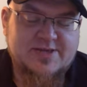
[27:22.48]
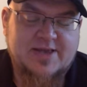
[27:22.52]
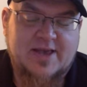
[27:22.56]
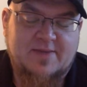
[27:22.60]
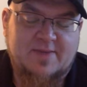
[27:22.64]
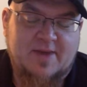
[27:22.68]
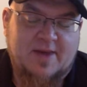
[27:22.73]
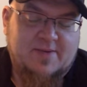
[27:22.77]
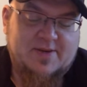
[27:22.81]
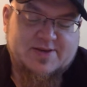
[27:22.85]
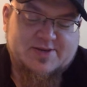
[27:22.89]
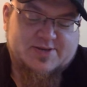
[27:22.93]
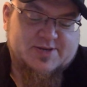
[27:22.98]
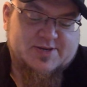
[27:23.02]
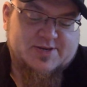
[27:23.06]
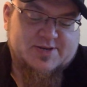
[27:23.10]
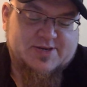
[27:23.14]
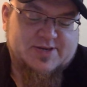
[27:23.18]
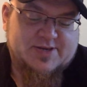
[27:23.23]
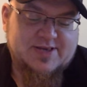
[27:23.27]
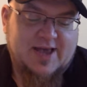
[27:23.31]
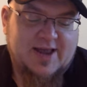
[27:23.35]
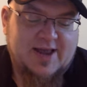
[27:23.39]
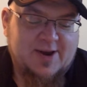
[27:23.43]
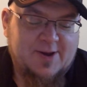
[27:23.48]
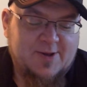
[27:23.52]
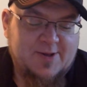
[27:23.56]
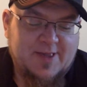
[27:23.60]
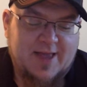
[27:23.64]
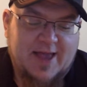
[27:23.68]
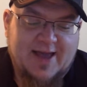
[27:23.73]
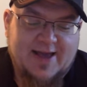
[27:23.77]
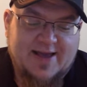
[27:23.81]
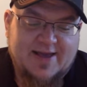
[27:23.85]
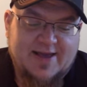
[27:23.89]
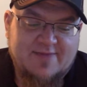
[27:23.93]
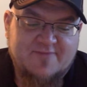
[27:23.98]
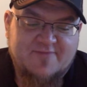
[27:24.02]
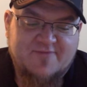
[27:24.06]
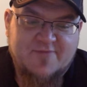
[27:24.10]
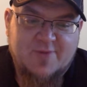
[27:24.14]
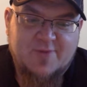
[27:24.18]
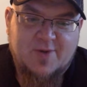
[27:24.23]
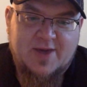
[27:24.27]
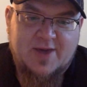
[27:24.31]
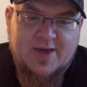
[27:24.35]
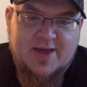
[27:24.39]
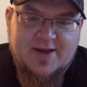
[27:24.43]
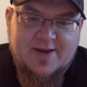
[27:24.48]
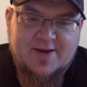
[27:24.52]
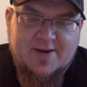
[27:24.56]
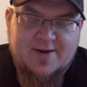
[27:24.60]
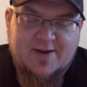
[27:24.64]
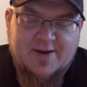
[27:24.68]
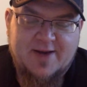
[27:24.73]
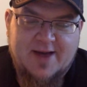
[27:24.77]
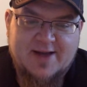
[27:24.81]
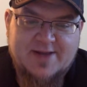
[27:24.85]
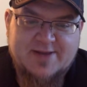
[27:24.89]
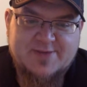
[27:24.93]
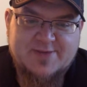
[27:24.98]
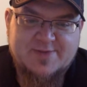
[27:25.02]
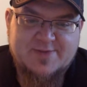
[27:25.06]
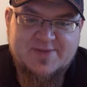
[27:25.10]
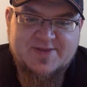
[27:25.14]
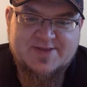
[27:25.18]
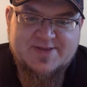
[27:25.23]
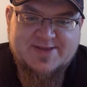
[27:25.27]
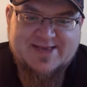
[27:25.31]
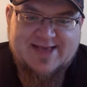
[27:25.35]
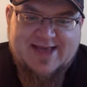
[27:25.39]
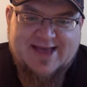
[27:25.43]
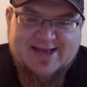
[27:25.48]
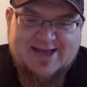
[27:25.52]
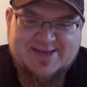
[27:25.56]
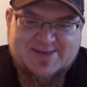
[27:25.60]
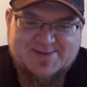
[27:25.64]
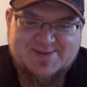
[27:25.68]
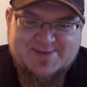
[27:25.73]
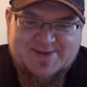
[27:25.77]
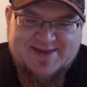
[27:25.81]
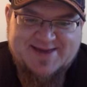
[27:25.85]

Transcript: Maybe it's just because I don't like him from the way he interacted with us last week.